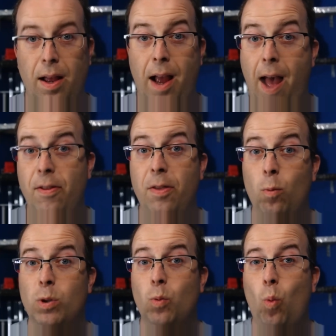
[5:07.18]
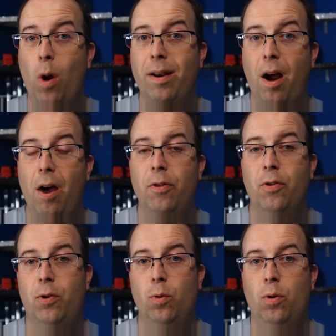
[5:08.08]
mode since color was often more
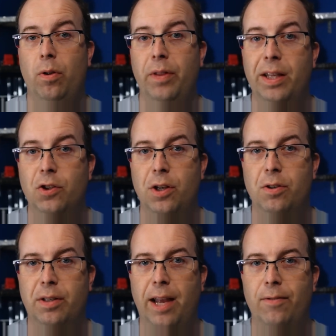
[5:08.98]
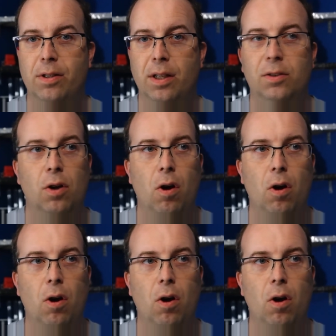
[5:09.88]
important than high resolution.